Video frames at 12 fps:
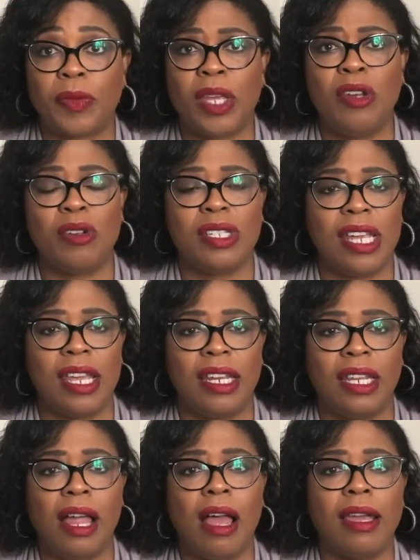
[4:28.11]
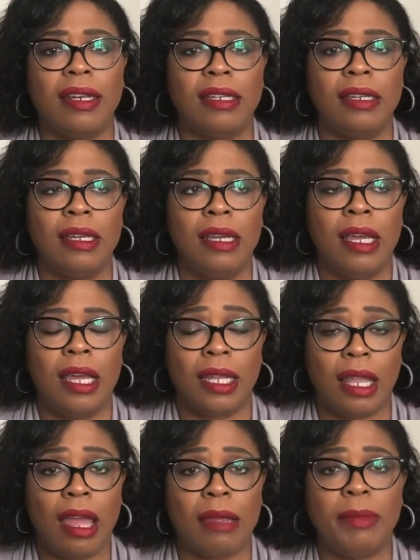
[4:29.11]
you know, staying in line,
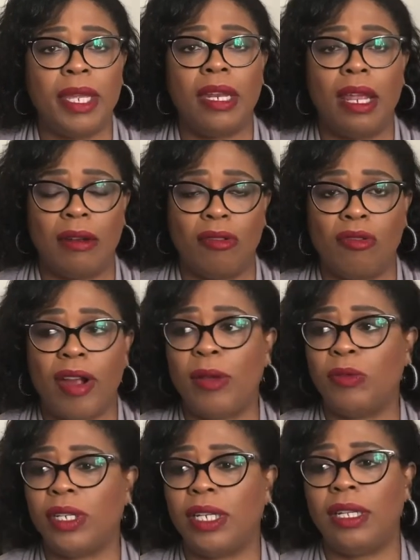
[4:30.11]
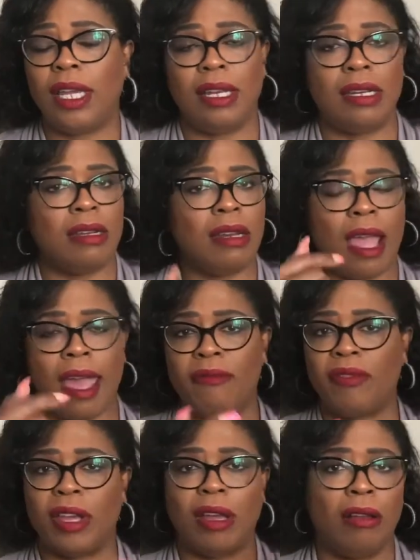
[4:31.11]
alignment and grounded and
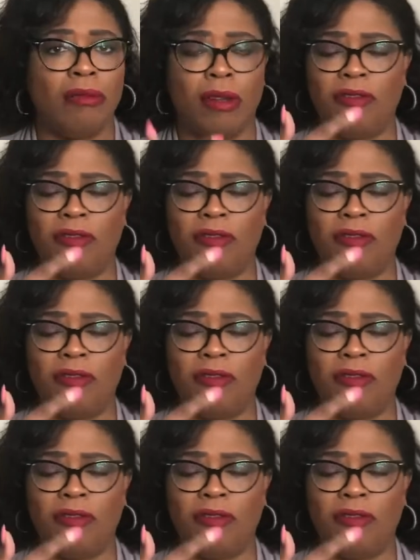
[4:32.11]
having a,